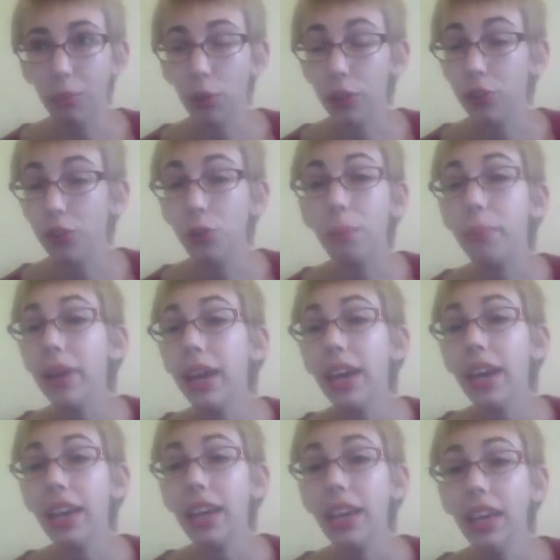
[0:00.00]
were too
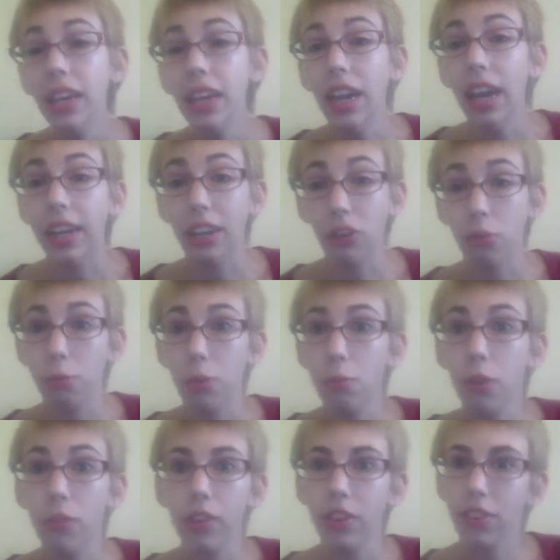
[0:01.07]
big, and they would poop
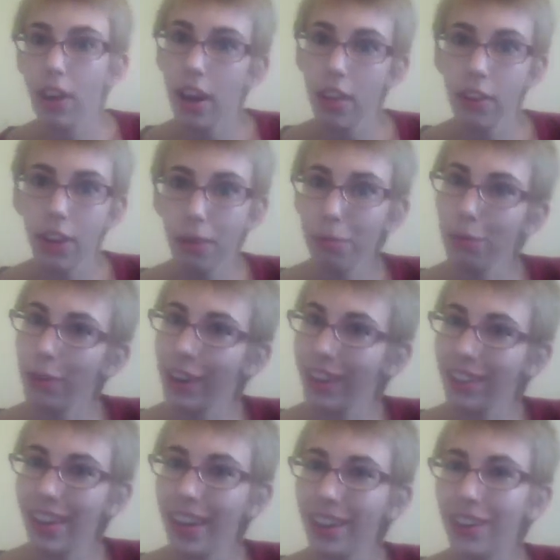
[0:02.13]
over the side of the Tupperware
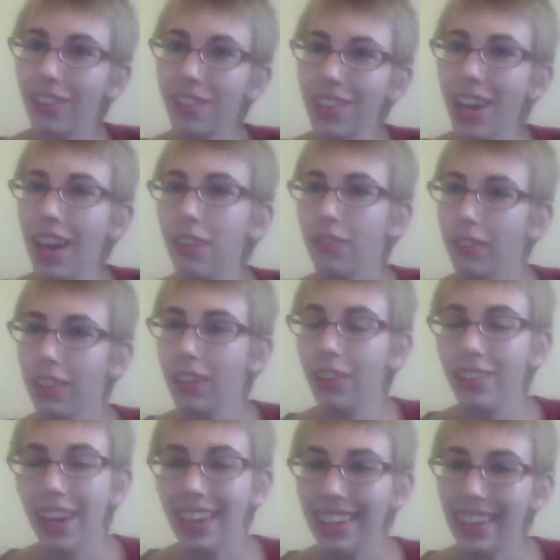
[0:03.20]
containers. And I have little
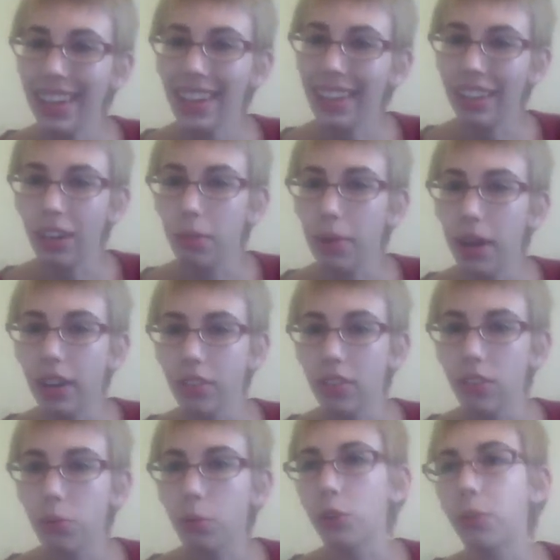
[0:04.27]
tiny kitten litter
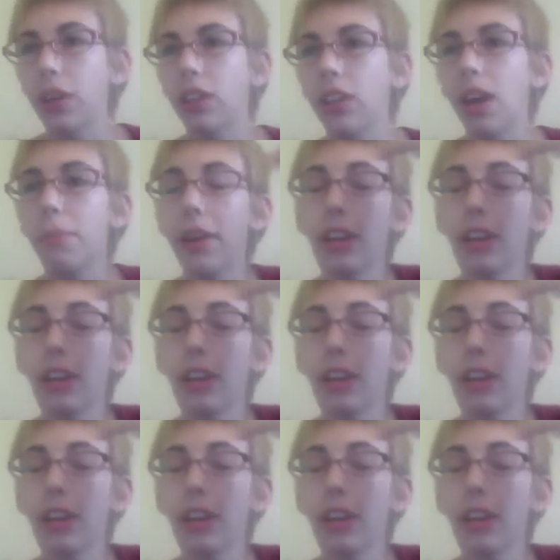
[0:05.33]
boxes, which work a lot